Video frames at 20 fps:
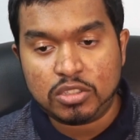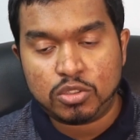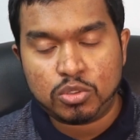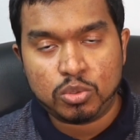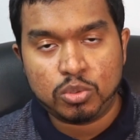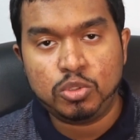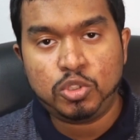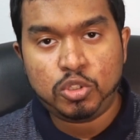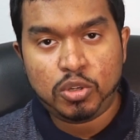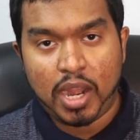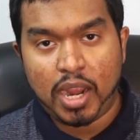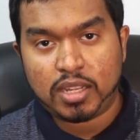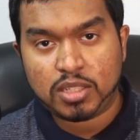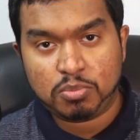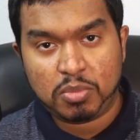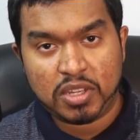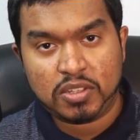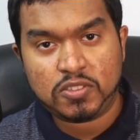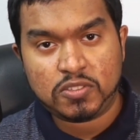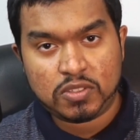two tracks
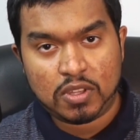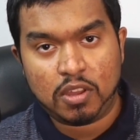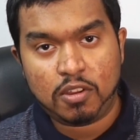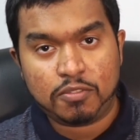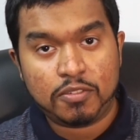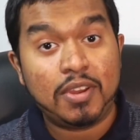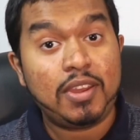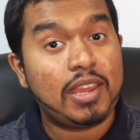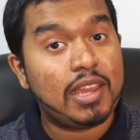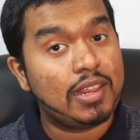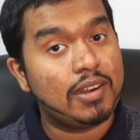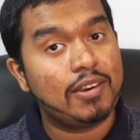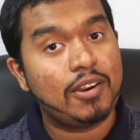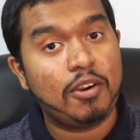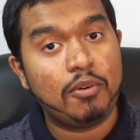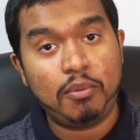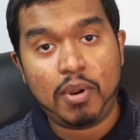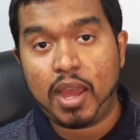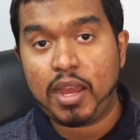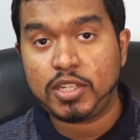myself in
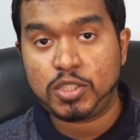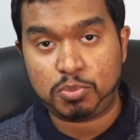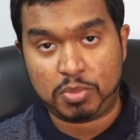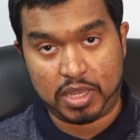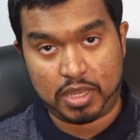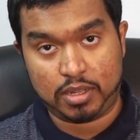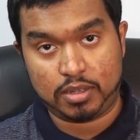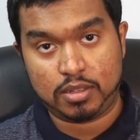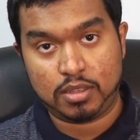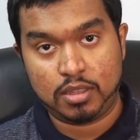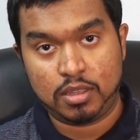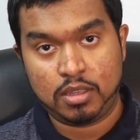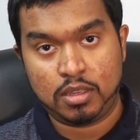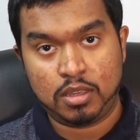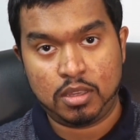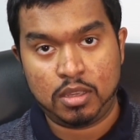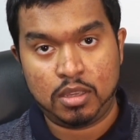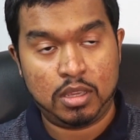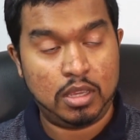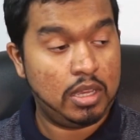GarageBand.
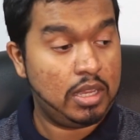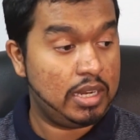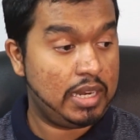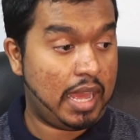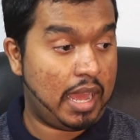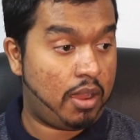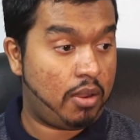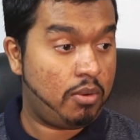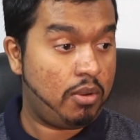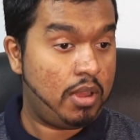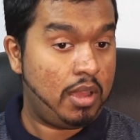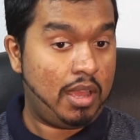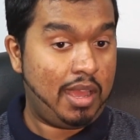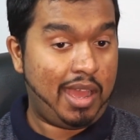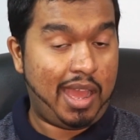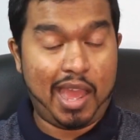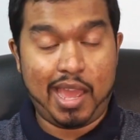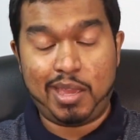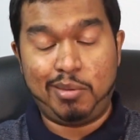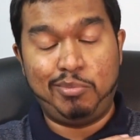Now,
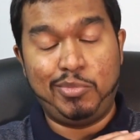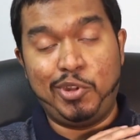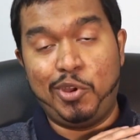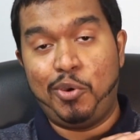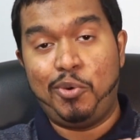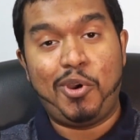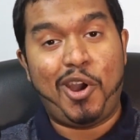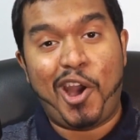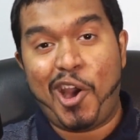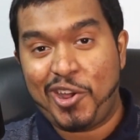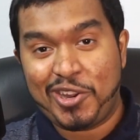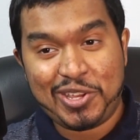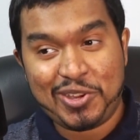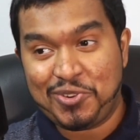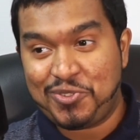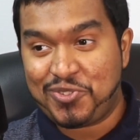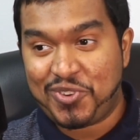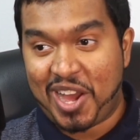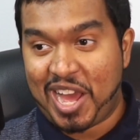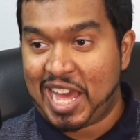I am no
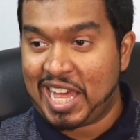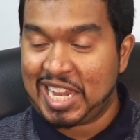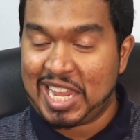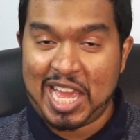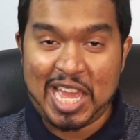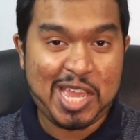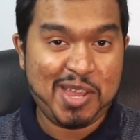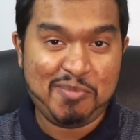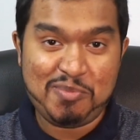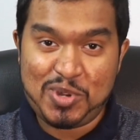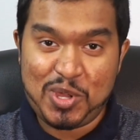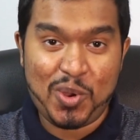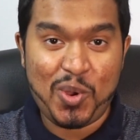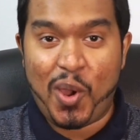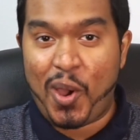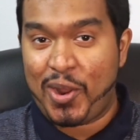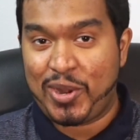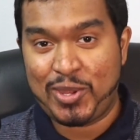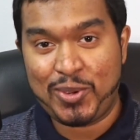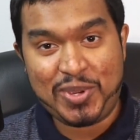audiophile, I am no
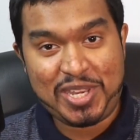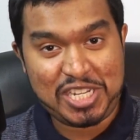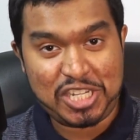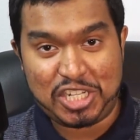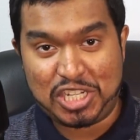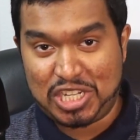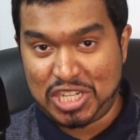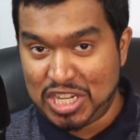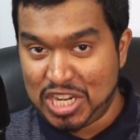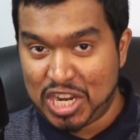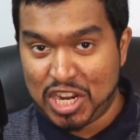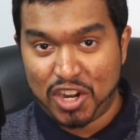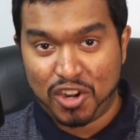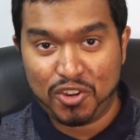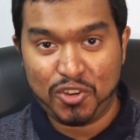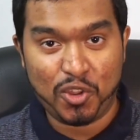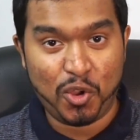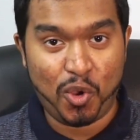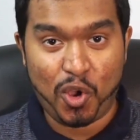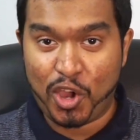audio engineer,
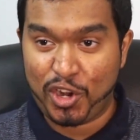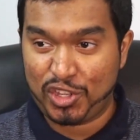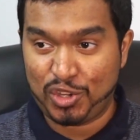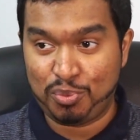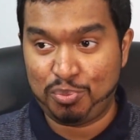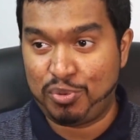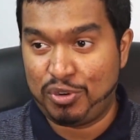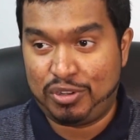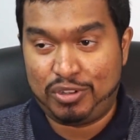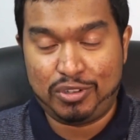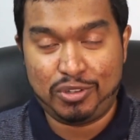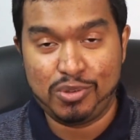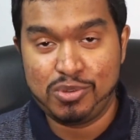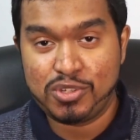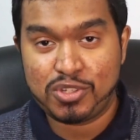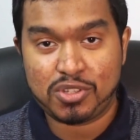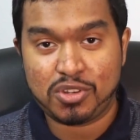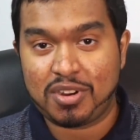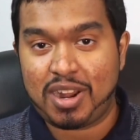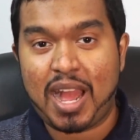no audio
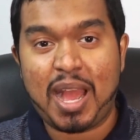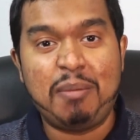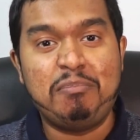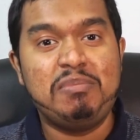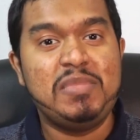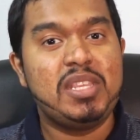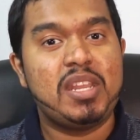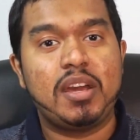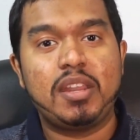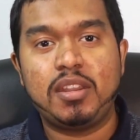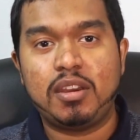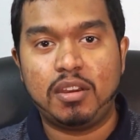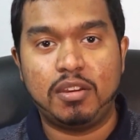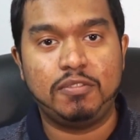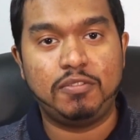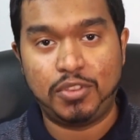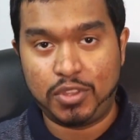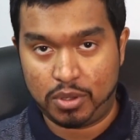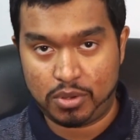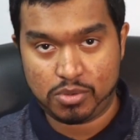producer, I'm none
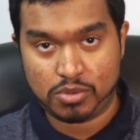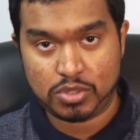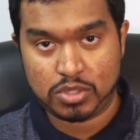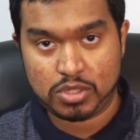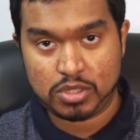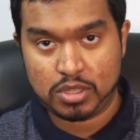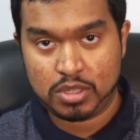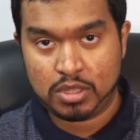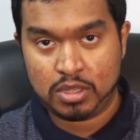of those.